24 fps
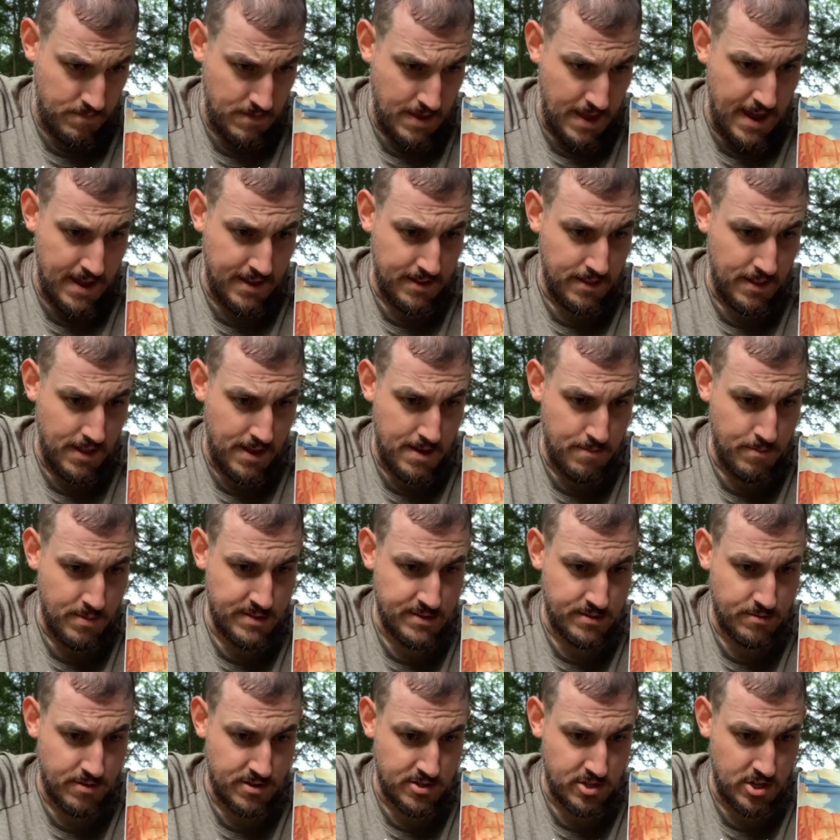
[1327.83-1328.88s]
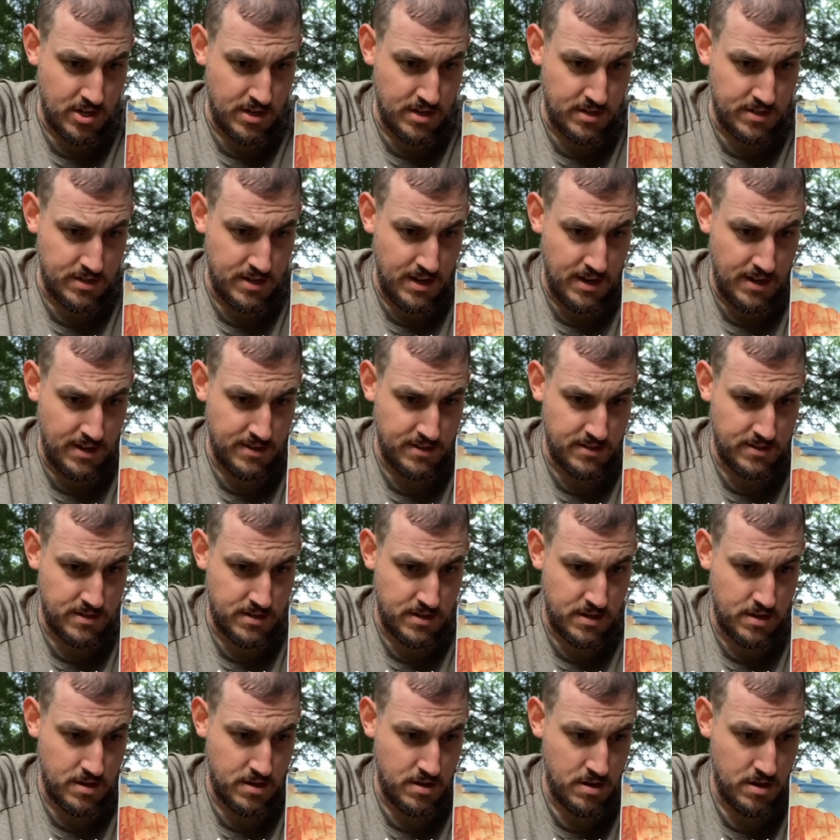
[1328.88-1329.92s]
Add lime and sriracha to
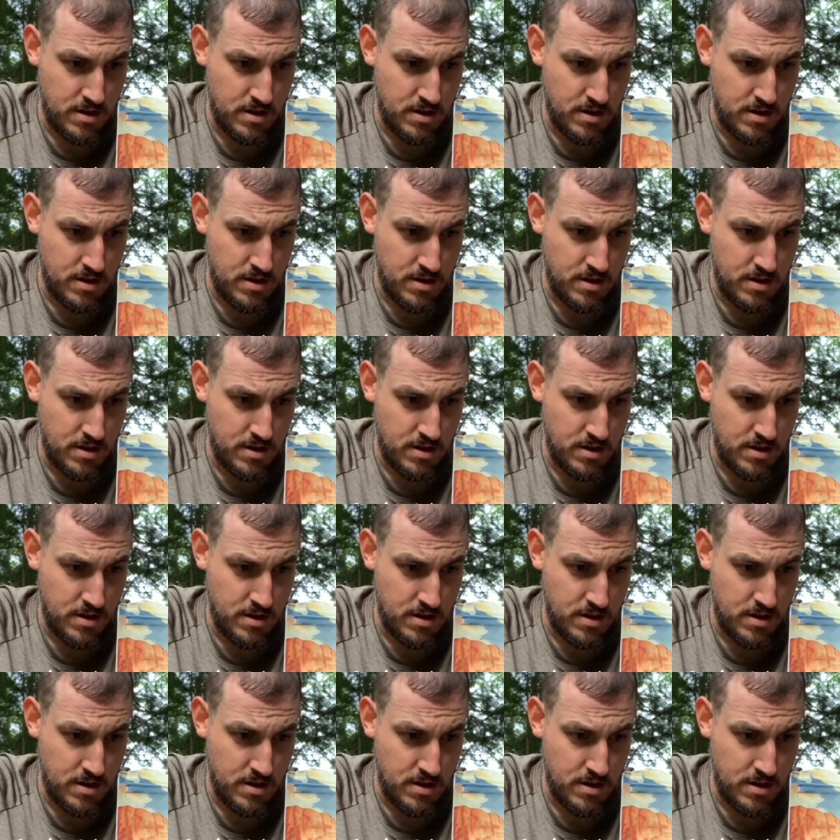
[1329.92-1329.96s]
taste.